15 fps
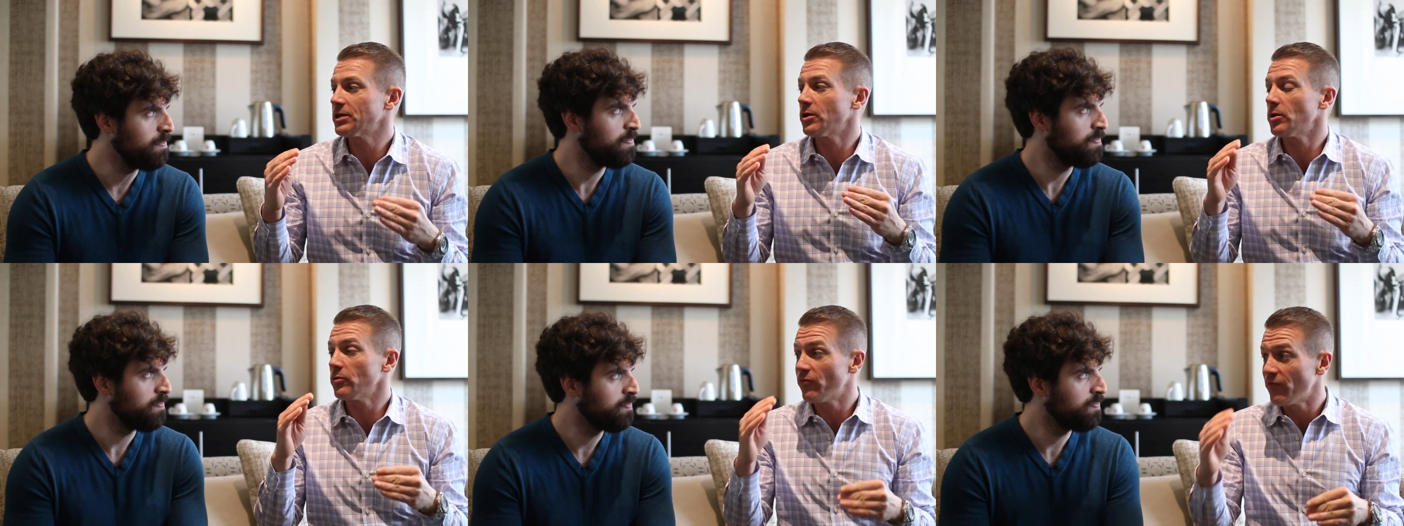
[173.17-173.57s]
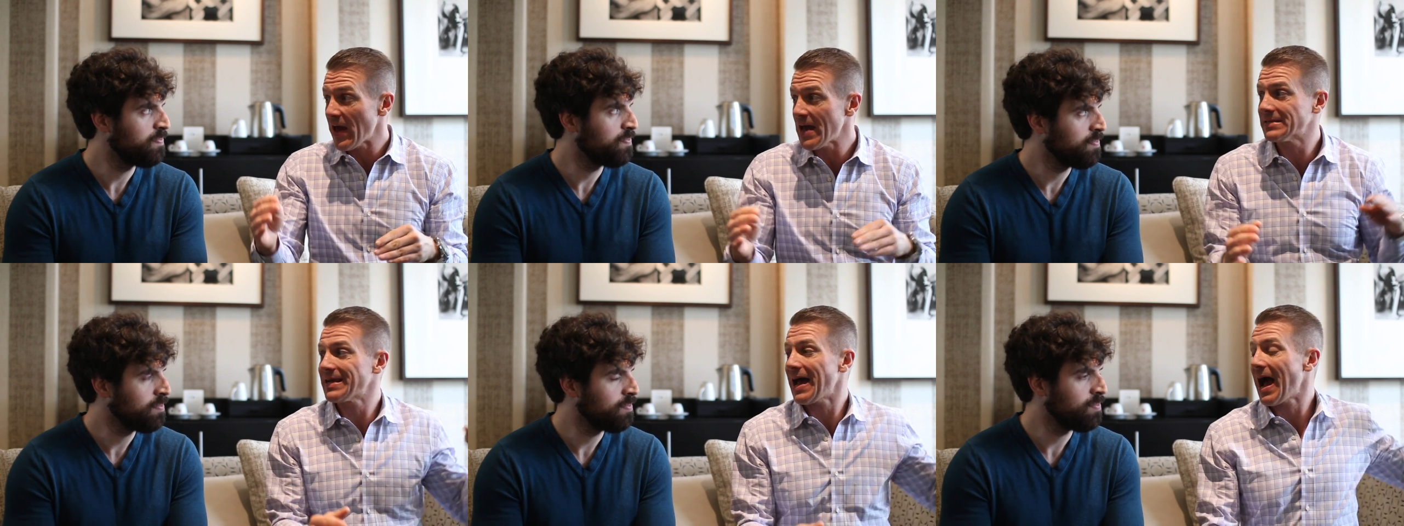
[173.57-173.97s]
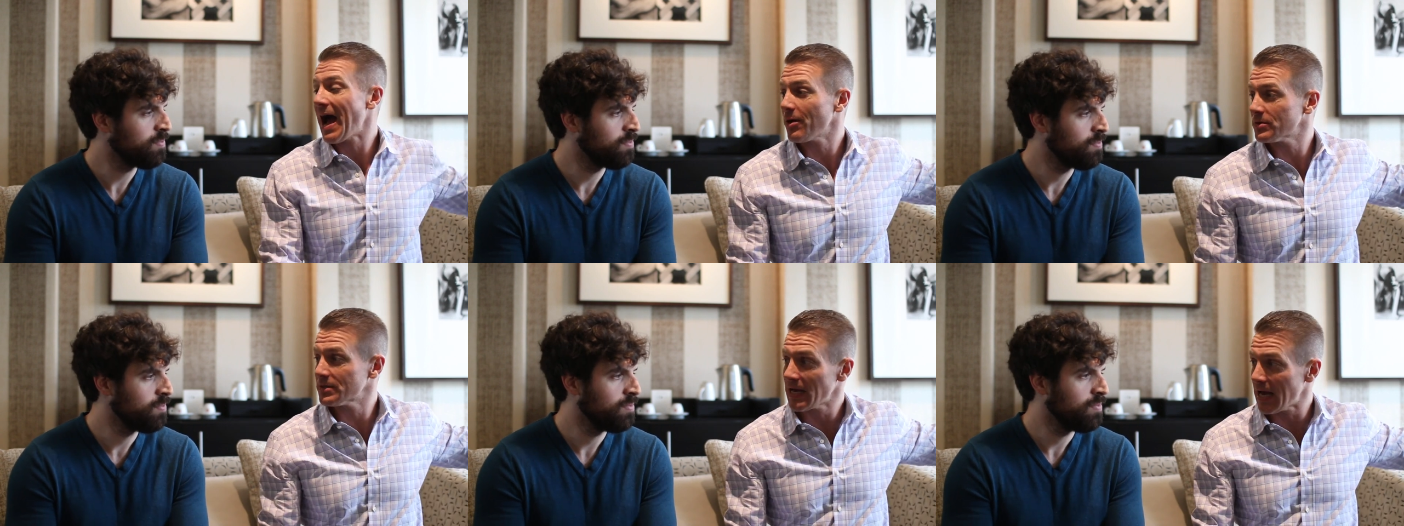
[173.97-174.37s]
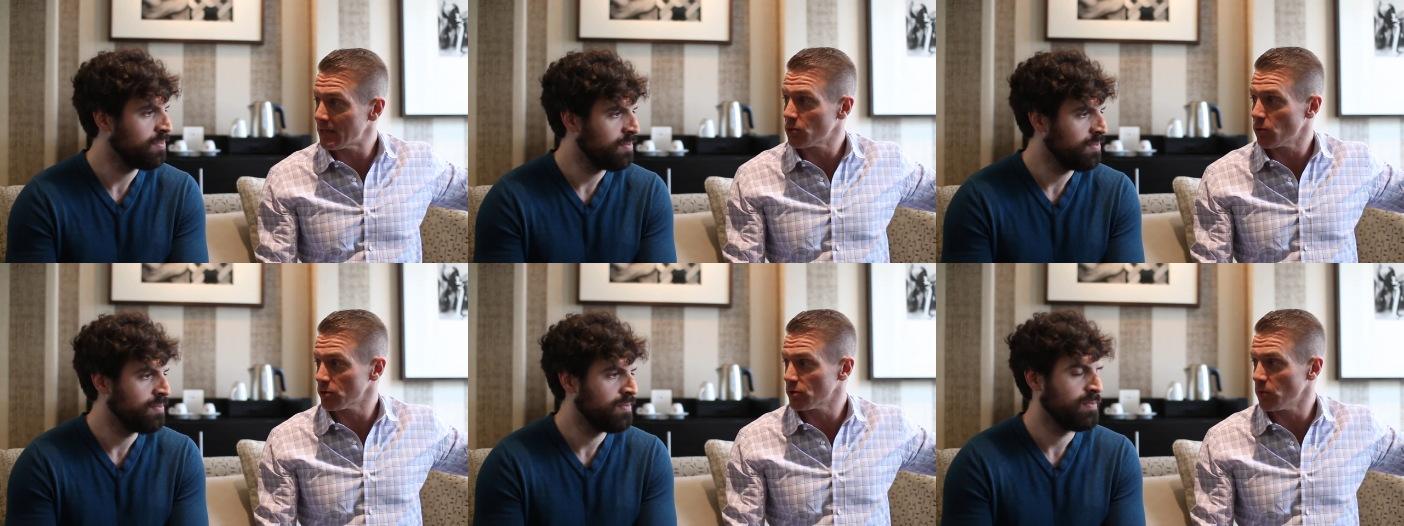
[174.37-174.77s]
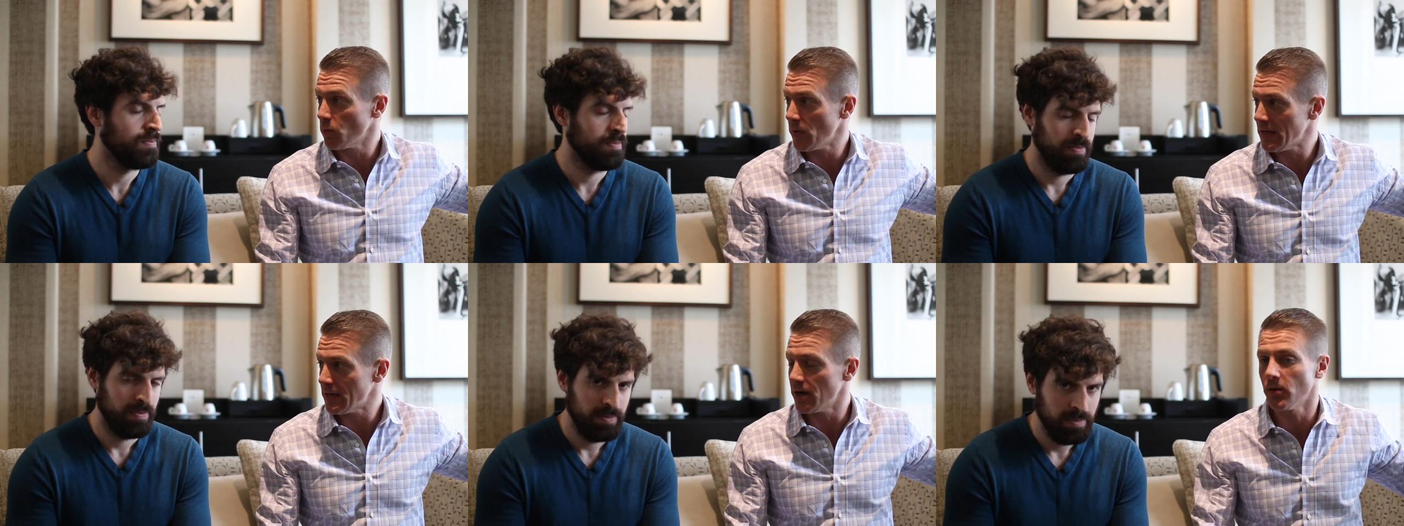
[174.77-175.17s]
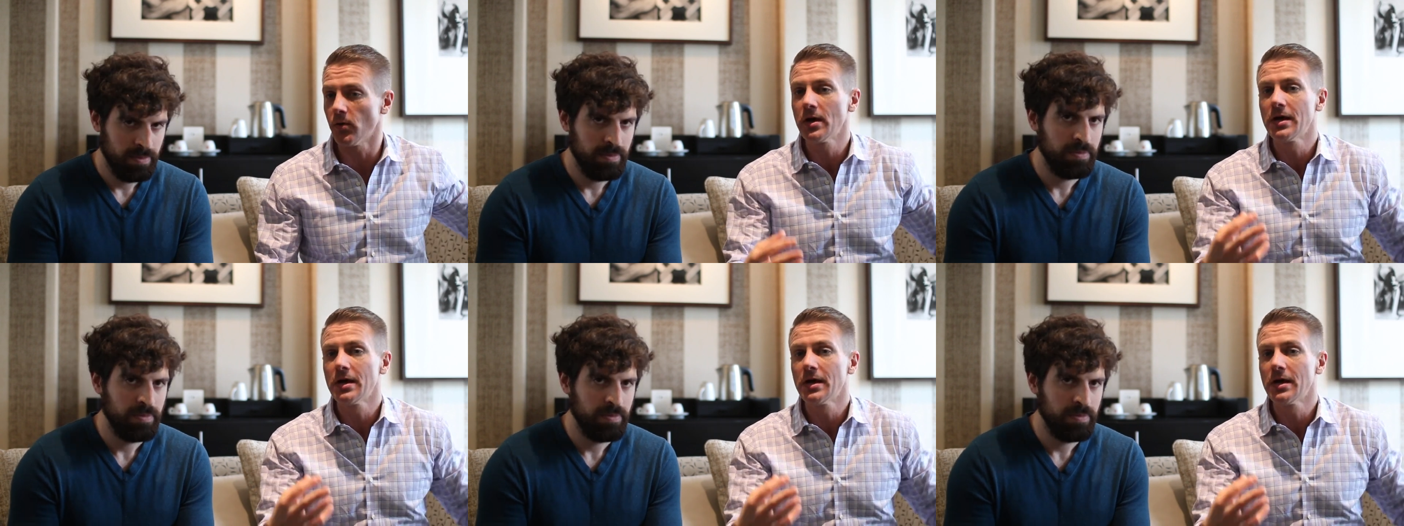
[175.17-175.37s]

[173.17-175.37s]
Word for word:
Speaker 1: need to face outside towards the window